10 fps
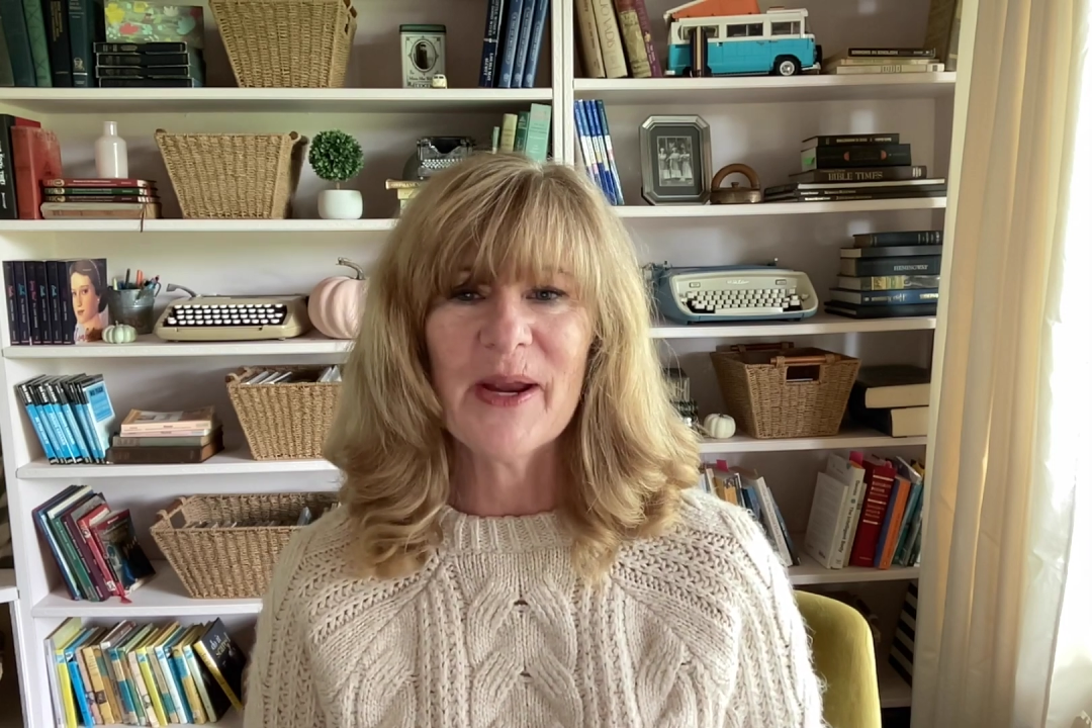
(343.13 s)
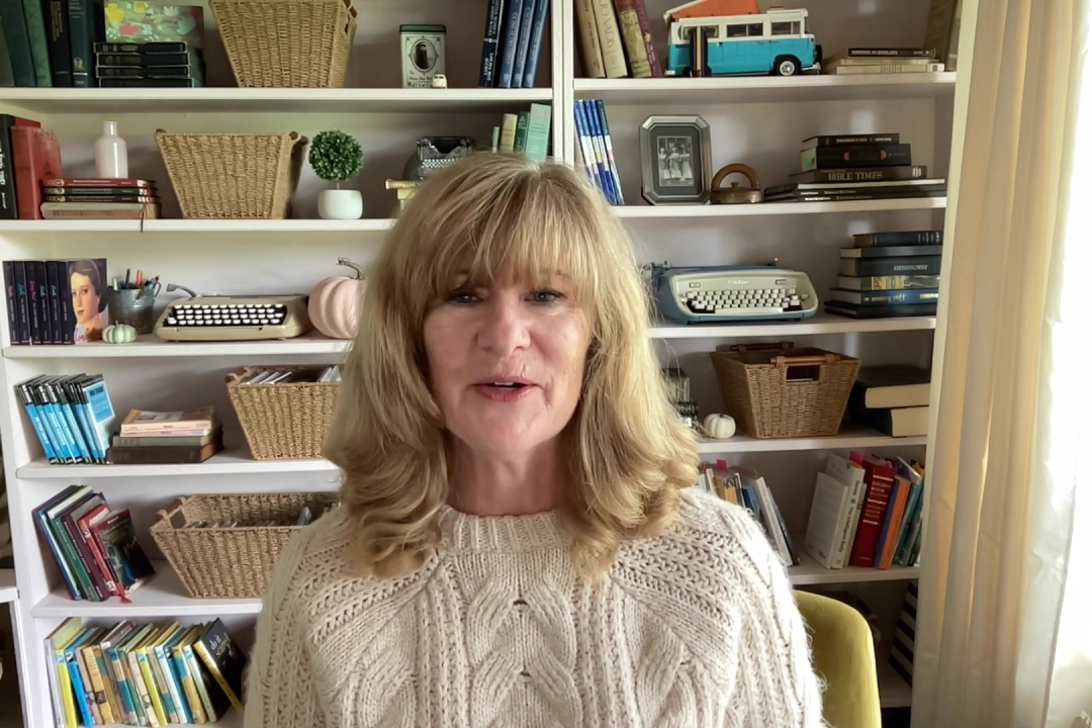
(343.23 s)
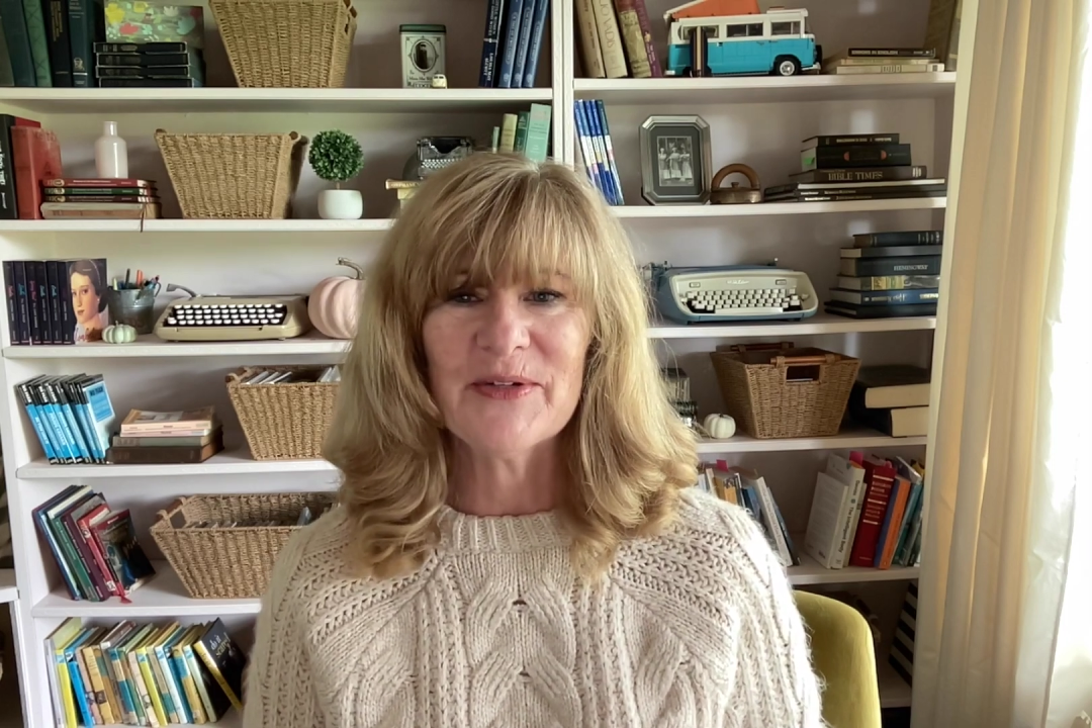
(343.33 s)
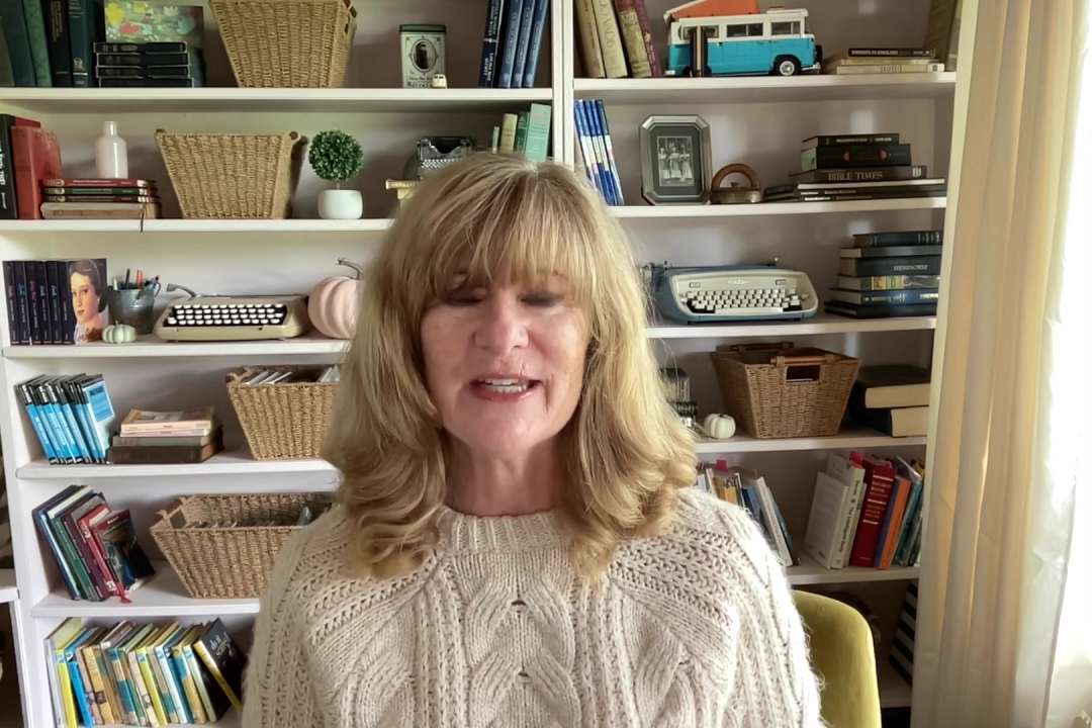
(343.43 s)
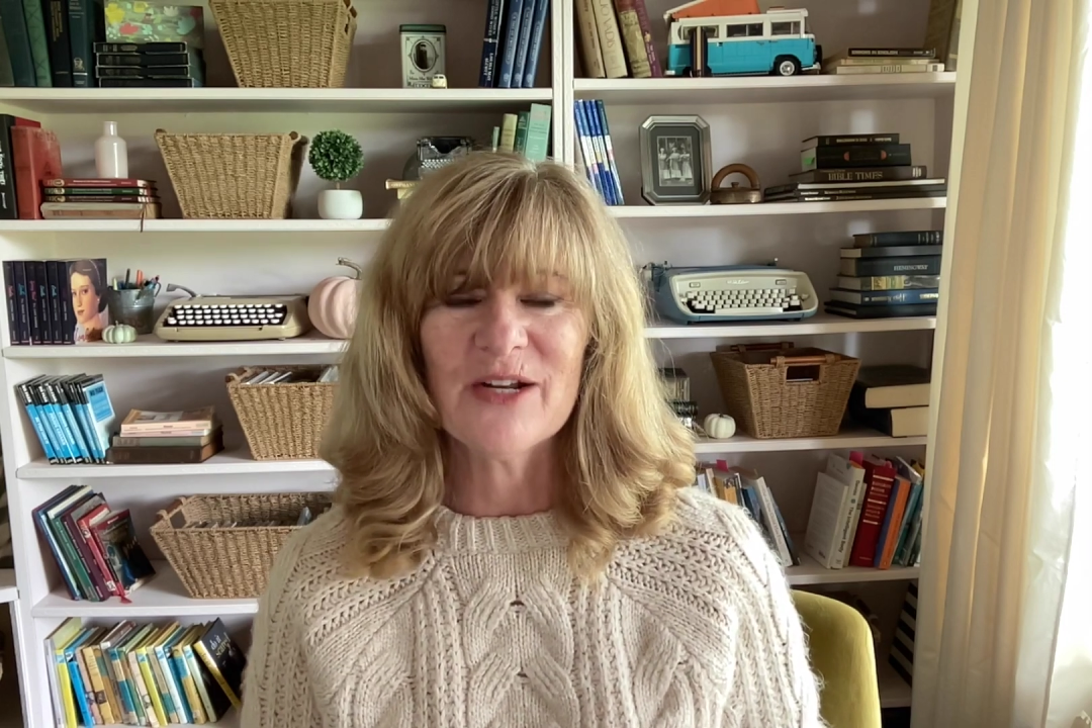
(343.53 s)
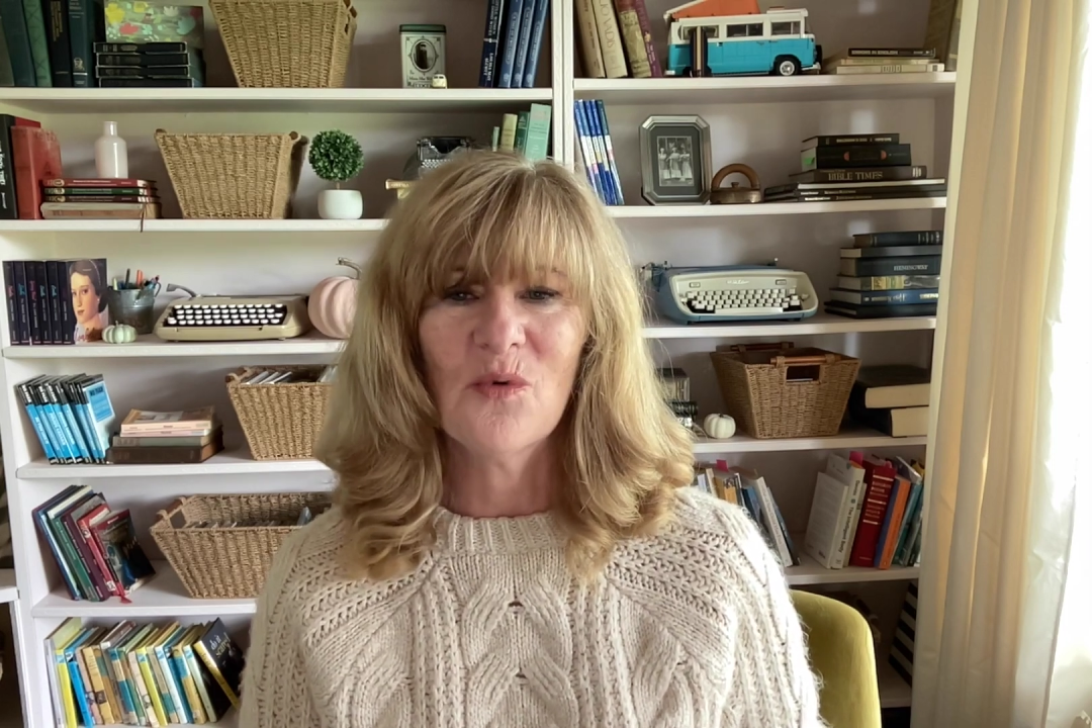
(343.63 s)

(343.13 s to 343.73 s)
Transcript: Parenting